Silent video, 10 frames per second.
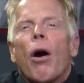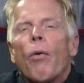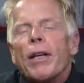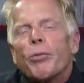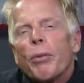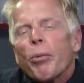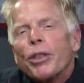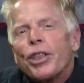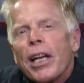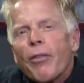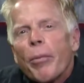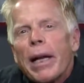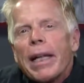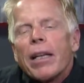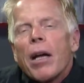always, we appreciate
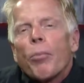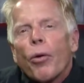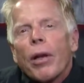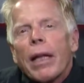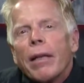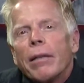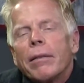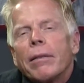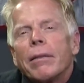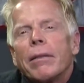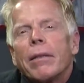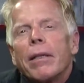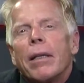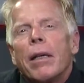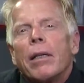everybody getting up early,
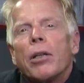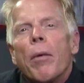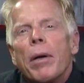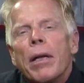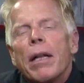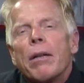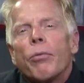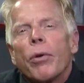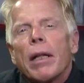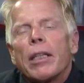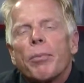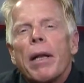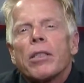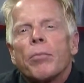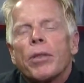coming and really
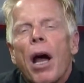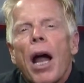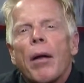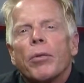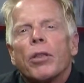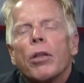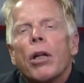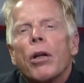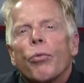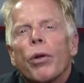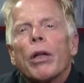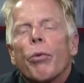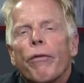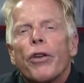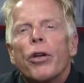spending some time to really
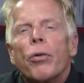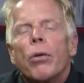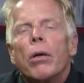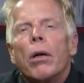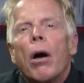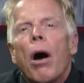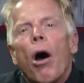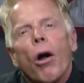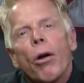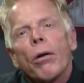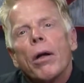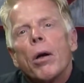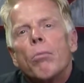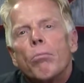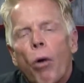review our
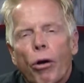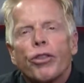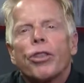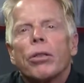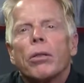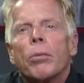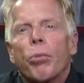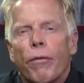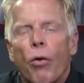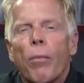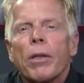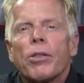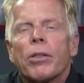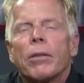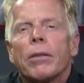March
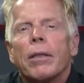performance.